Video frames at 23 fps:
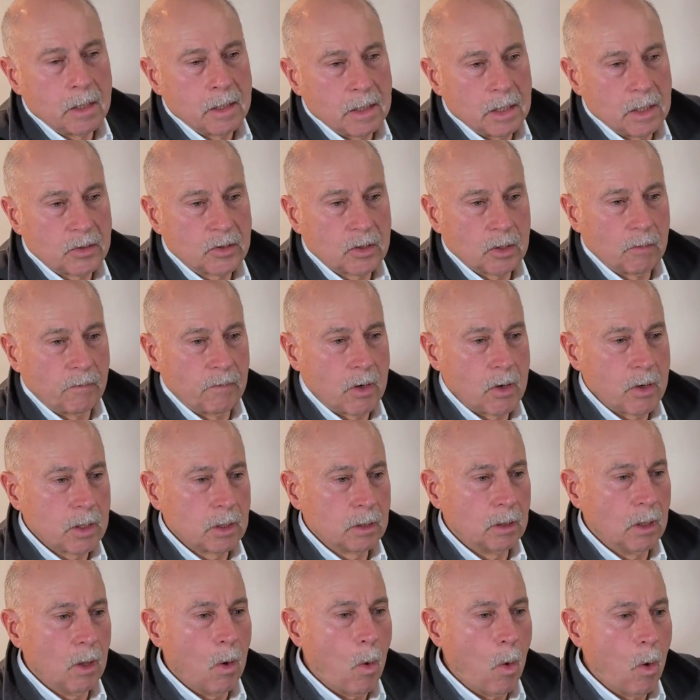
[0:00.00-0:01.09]
it's a very
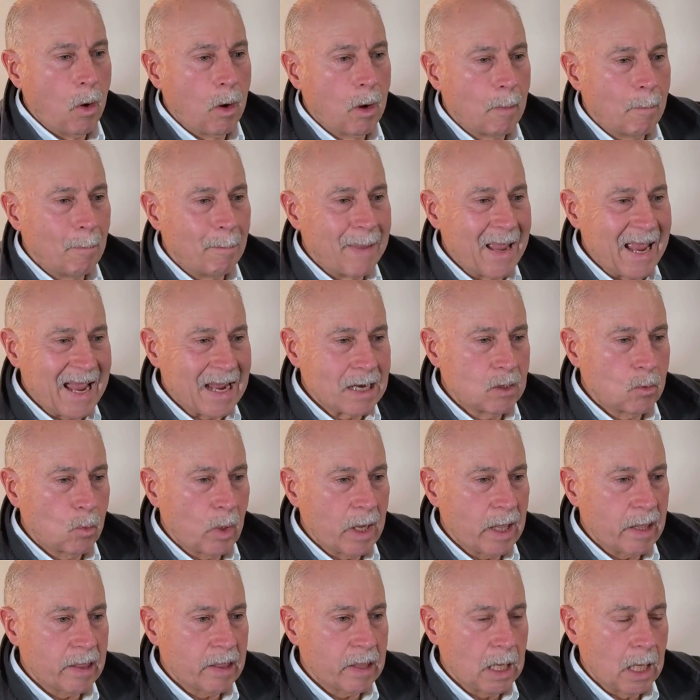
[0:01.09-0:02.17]
low
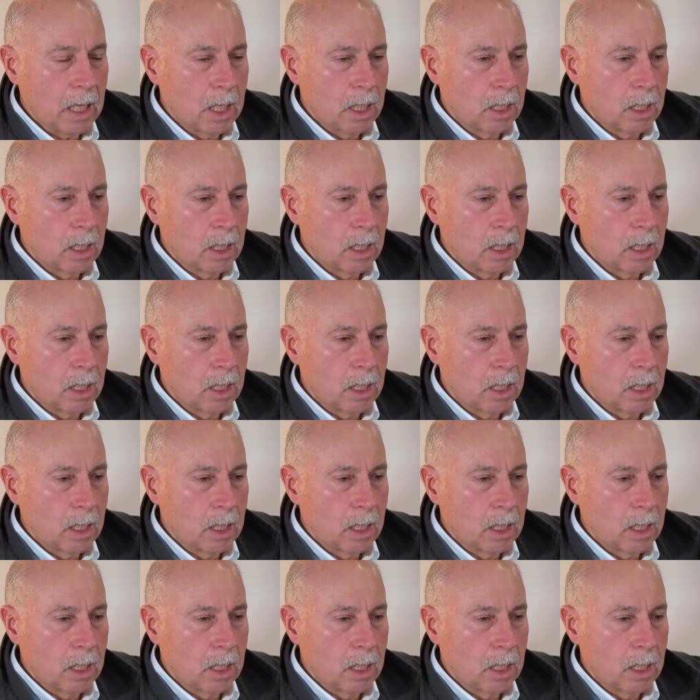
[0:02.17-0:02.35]
bandwidth,